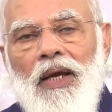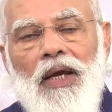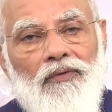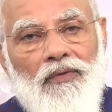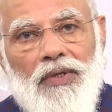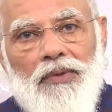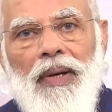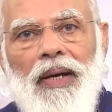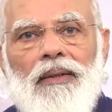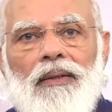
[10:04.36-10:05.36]

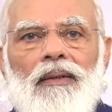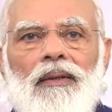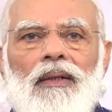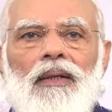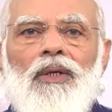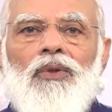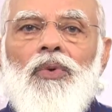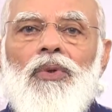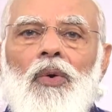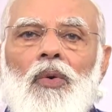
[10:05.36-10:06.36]
investment
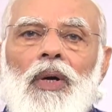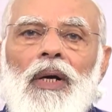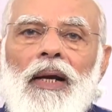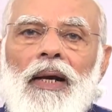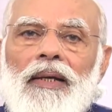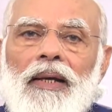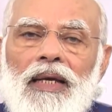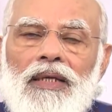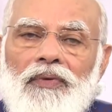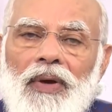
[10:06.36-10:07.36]
through the oil and
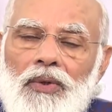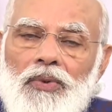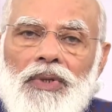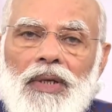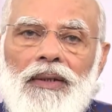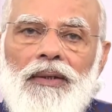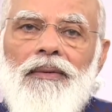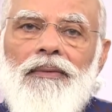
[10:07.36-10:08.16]
gas value chain.